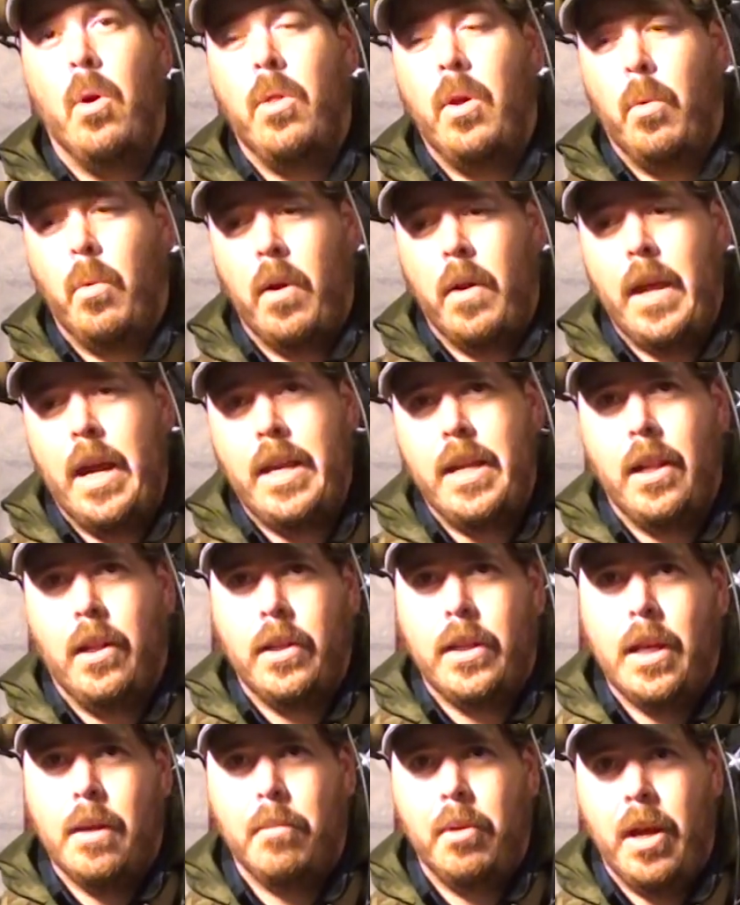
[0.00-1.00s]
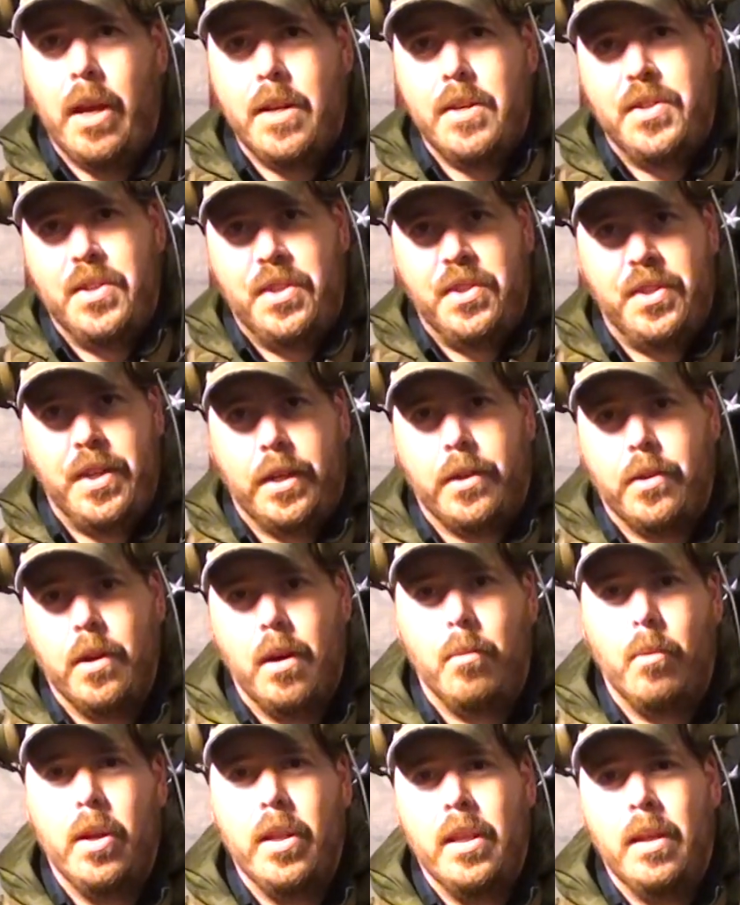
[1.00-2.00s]
that where that yellow chem light is the sector
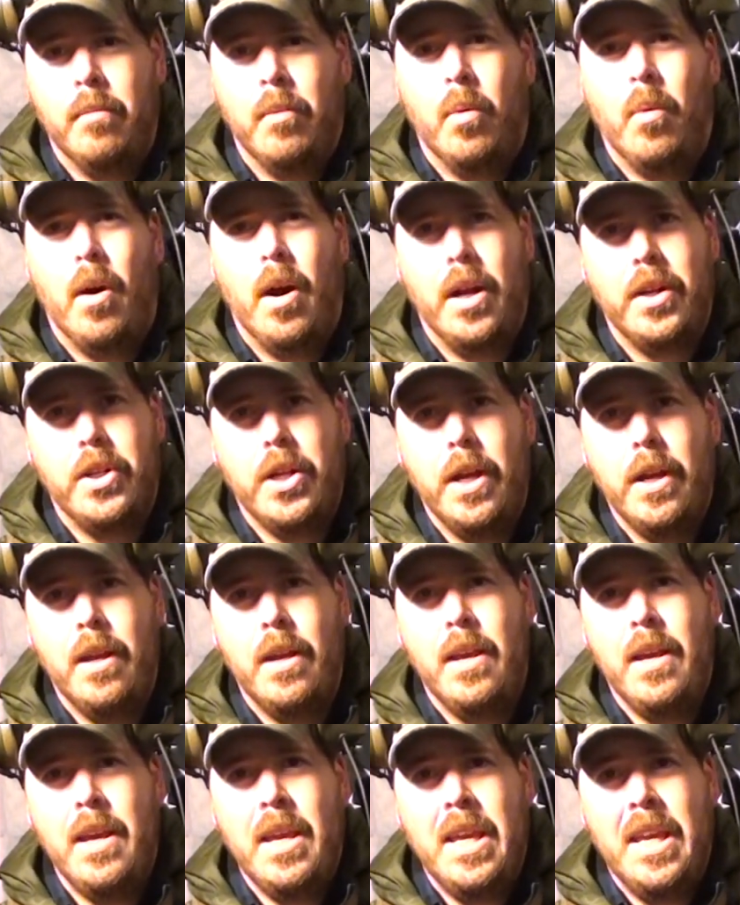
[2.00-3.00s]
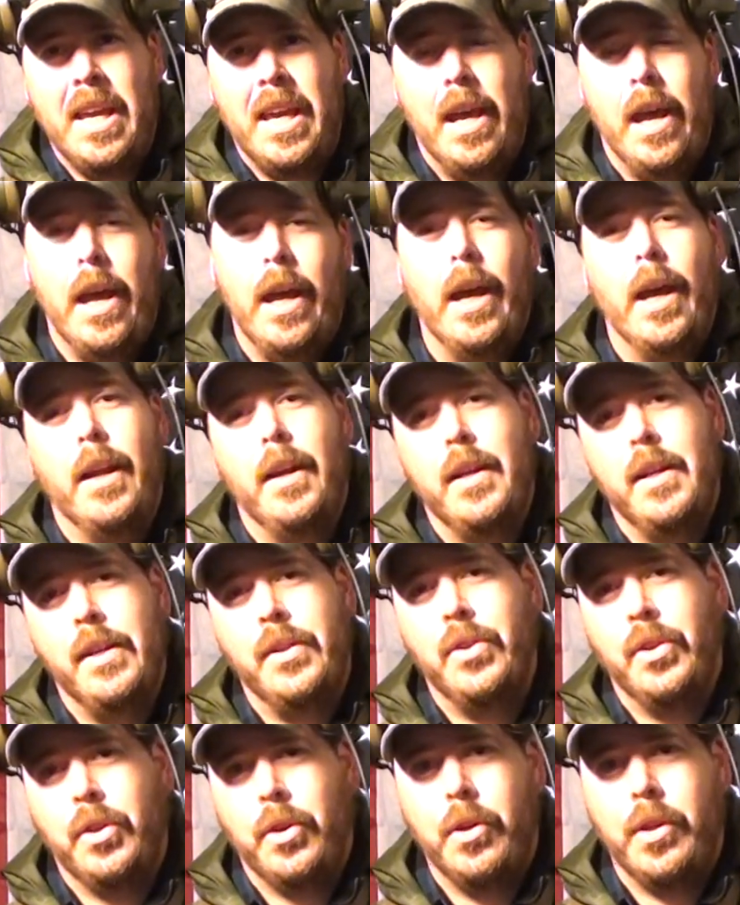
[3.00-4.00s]
I'm wanting them to watch. And it's
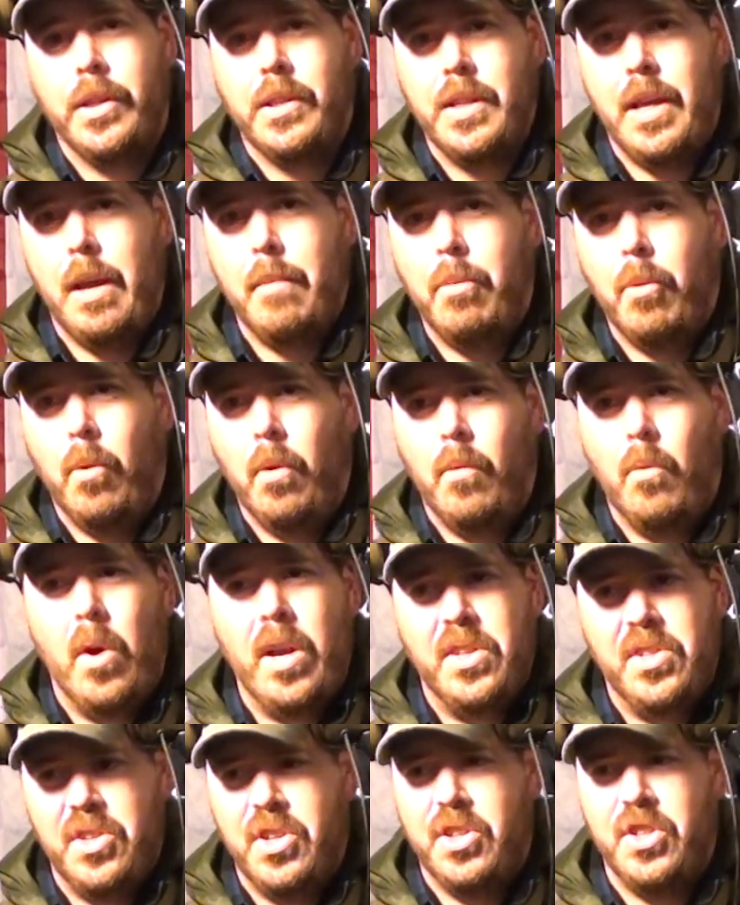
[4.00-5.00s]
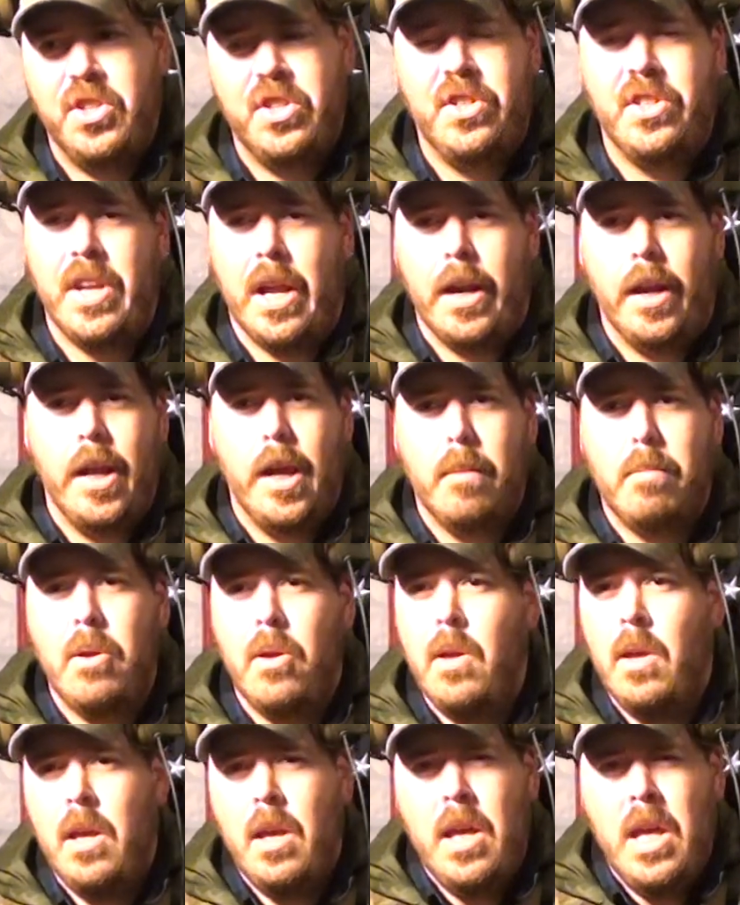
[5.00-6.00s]
a good example of ways to just set it up.
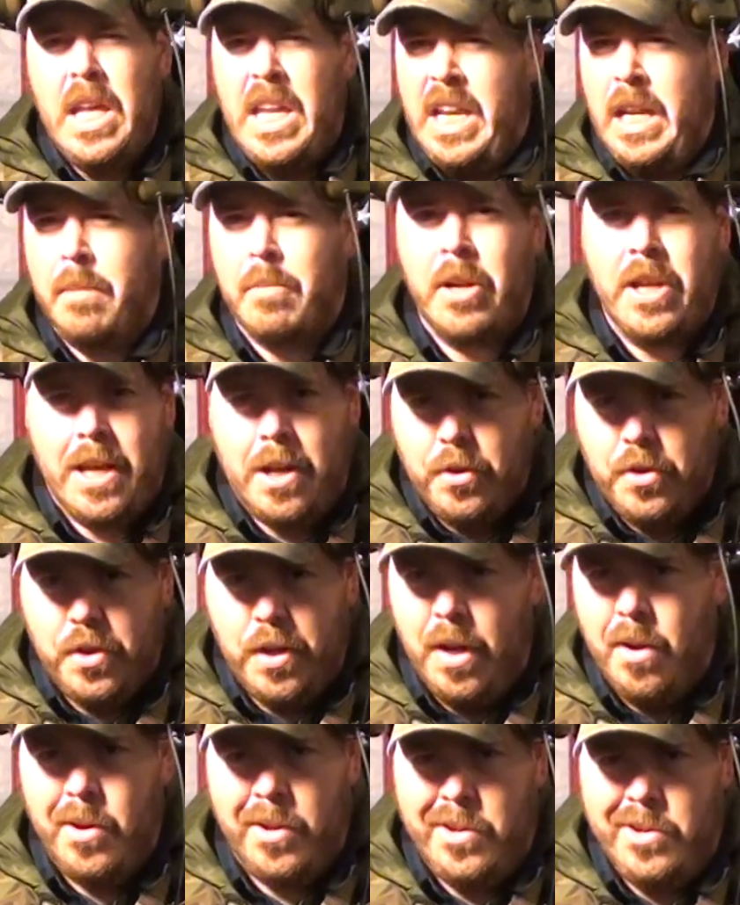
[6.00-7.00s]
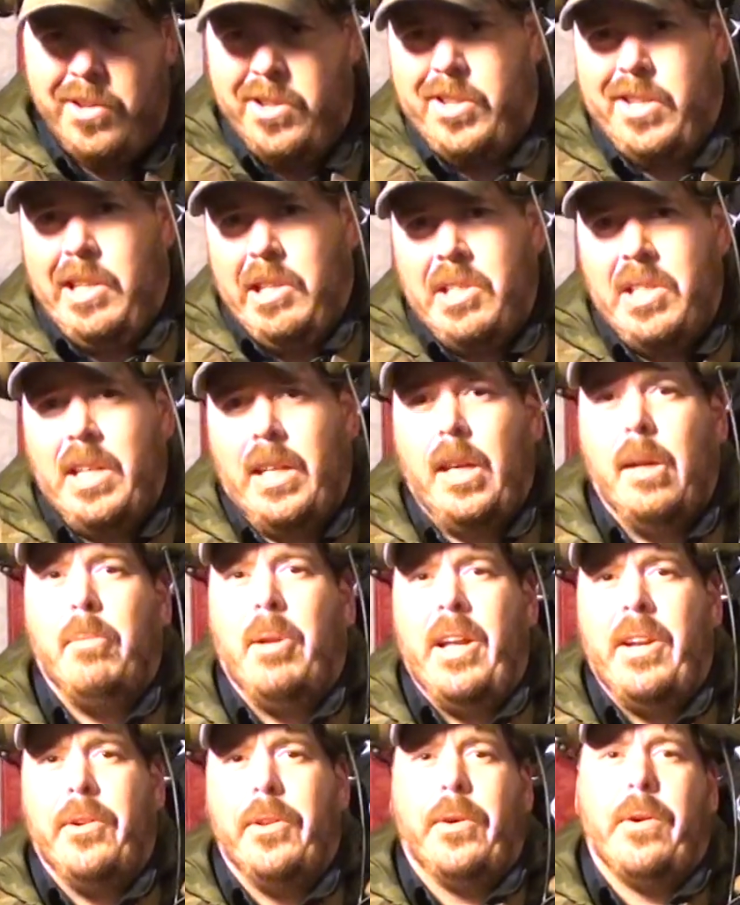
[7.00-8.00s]
Anybody else know, they're just going to see a chem
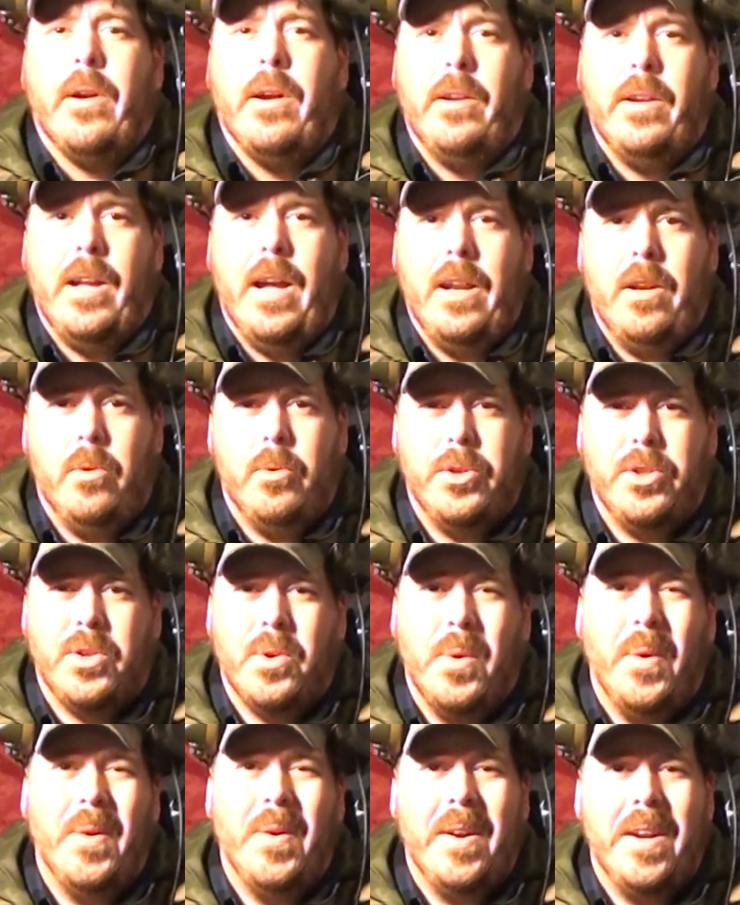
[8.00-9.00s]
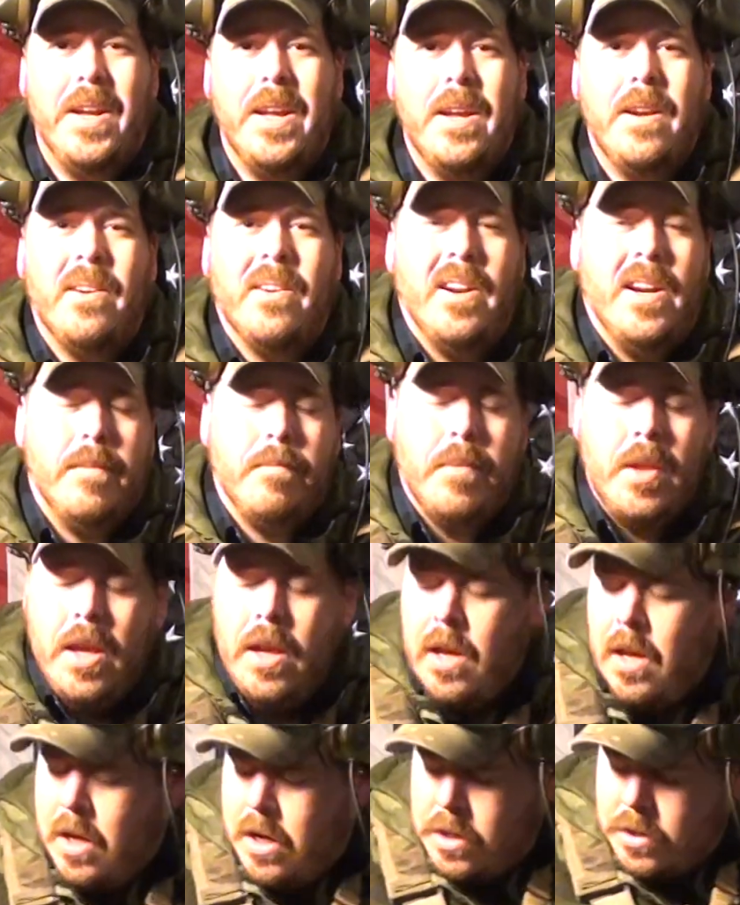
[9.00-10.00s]
light on the ground and not know what's going on. Right?
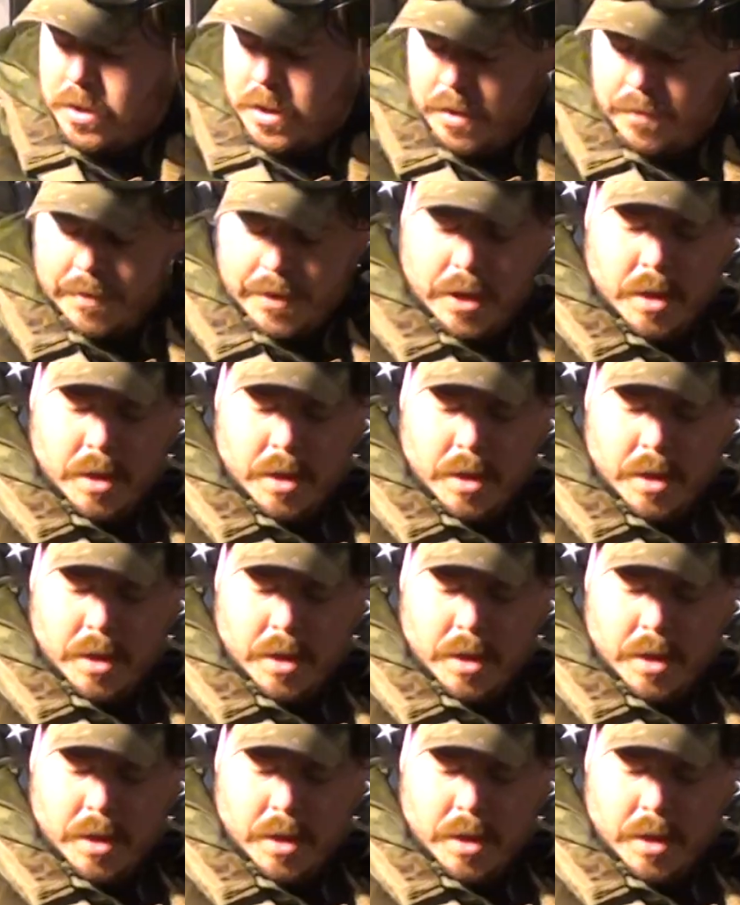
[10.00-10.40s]
So if I